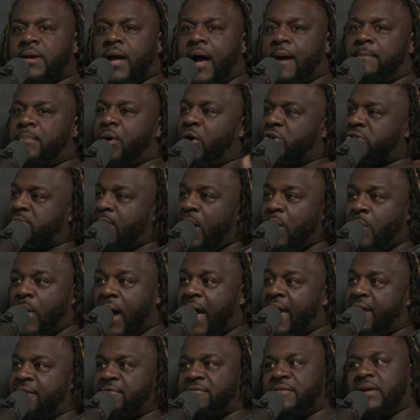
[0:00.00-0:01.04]
I post my
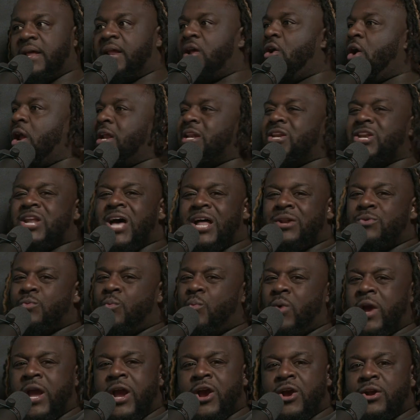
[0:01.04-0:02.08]
wife. There ain't nothing
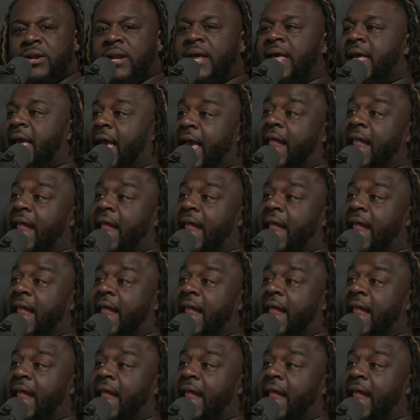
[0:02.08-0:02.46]
weird.